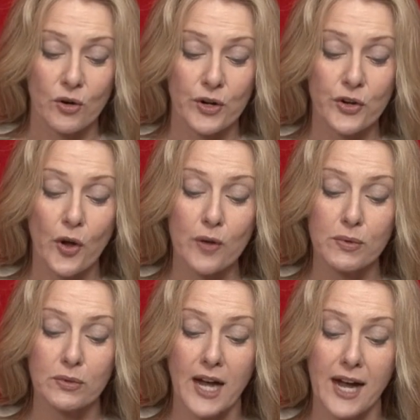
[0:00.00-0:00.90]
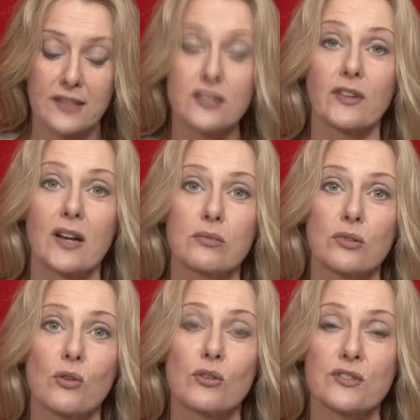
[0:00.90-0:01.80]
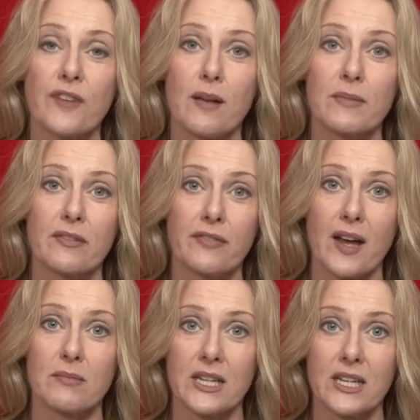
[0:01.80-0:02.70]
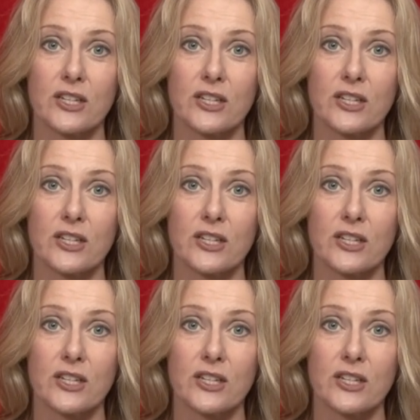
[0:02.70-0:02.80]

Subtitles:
or a noble, hard-scrabble horse farming family